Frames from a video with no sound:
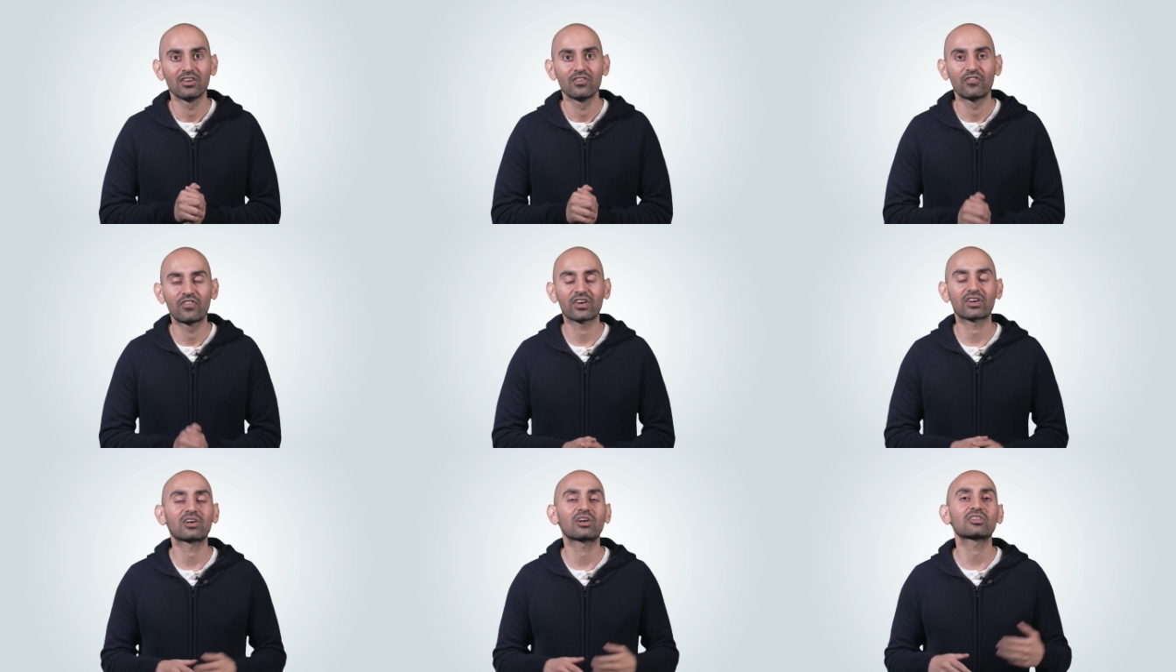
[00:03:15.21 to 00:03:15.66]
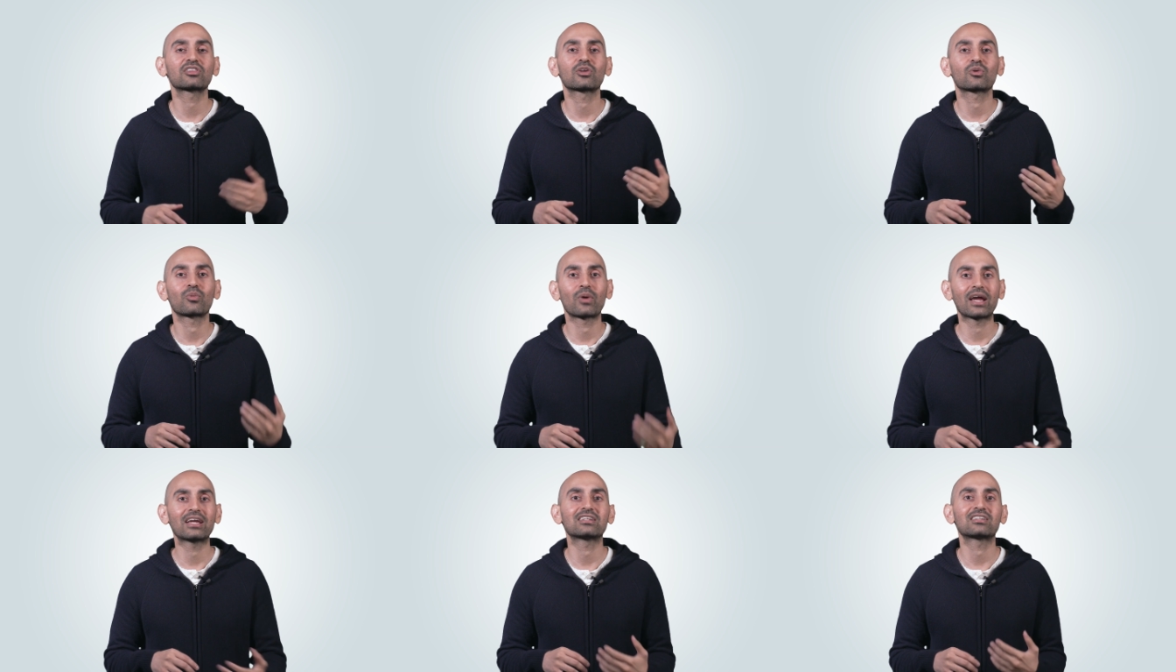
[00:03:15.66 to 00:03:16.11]
Figure out the
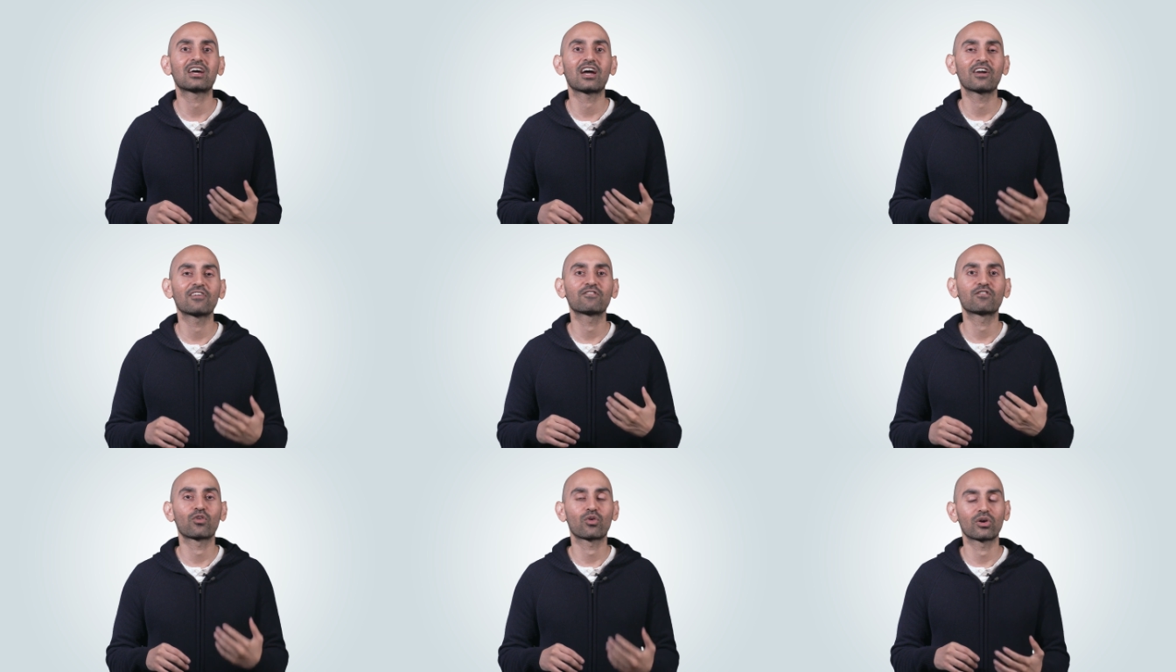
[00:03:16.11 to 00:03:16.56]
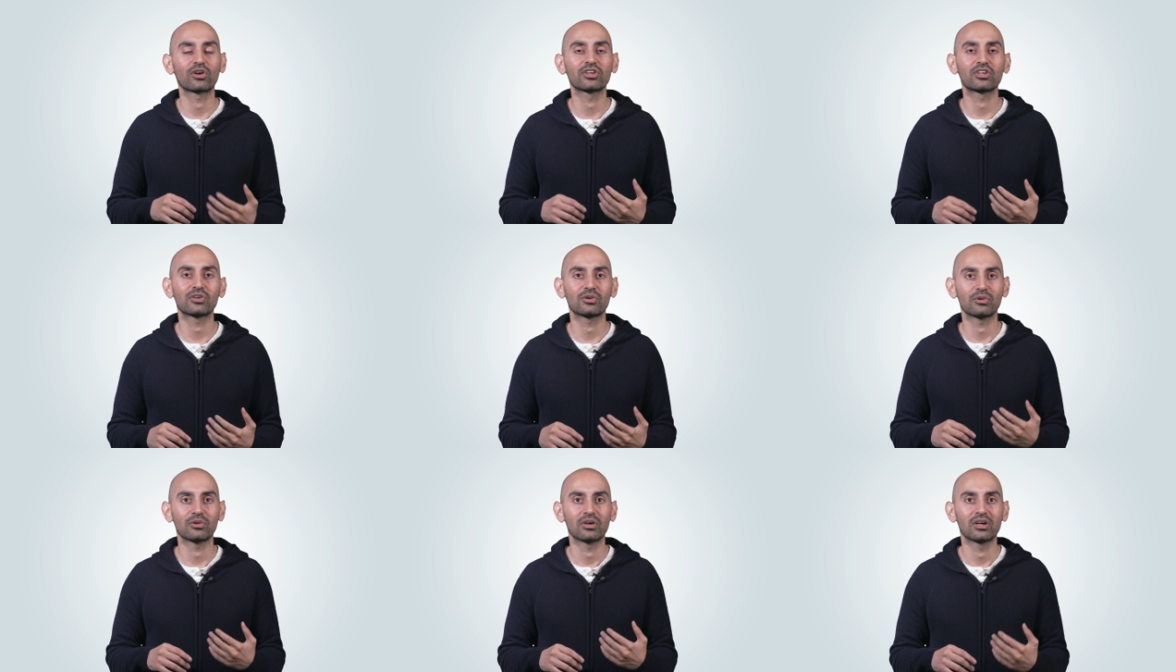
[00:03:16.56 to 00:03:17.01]
right time for
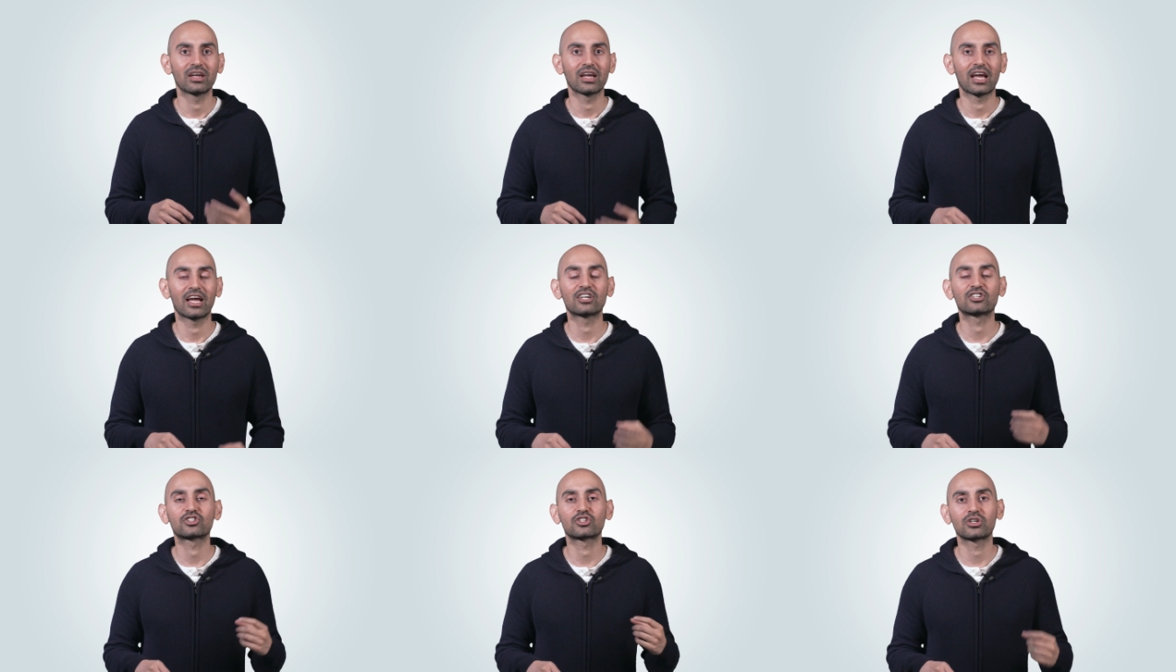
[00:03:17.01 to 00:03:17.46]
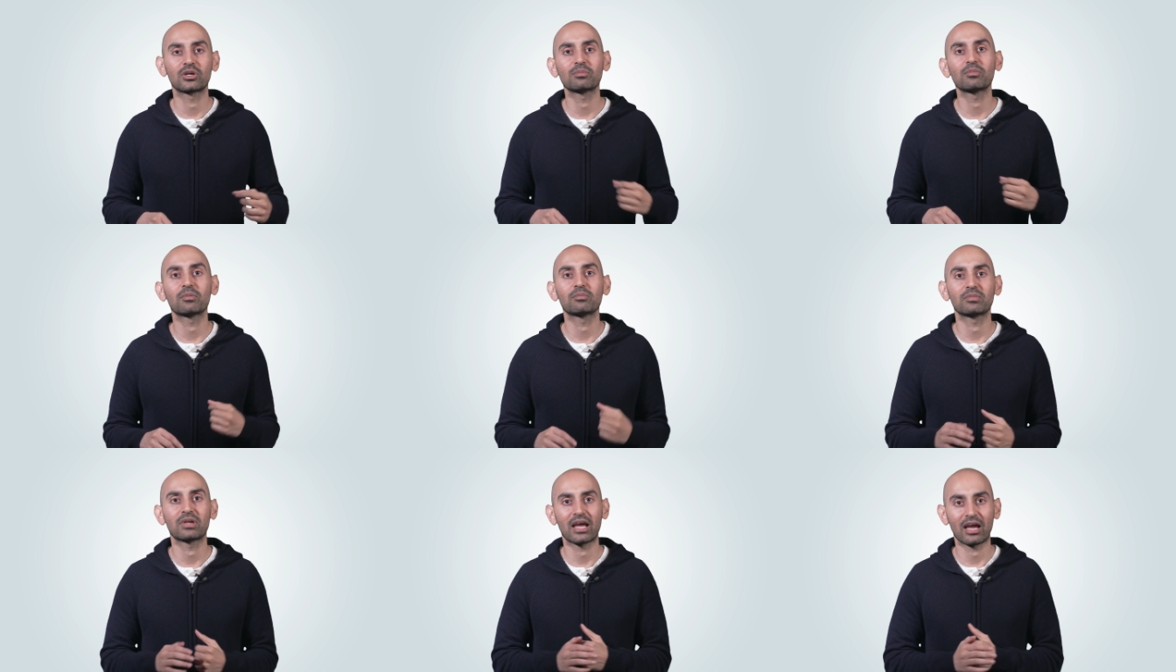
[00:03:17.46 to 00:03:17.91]
you and trim
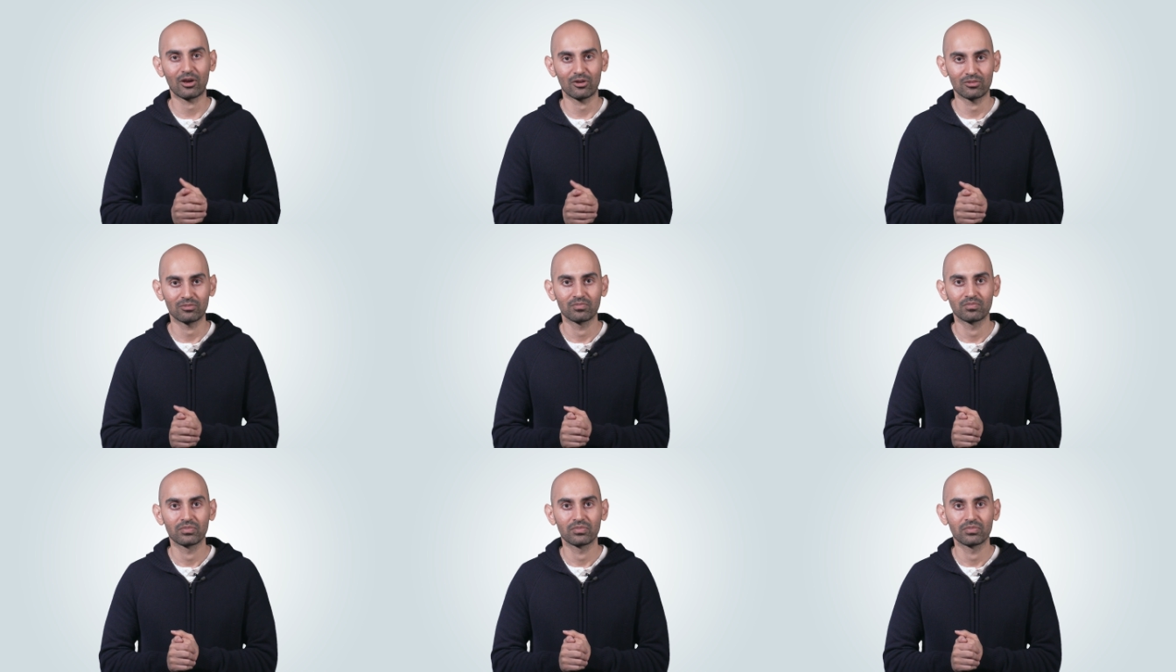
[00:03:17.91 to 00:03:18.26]
them down.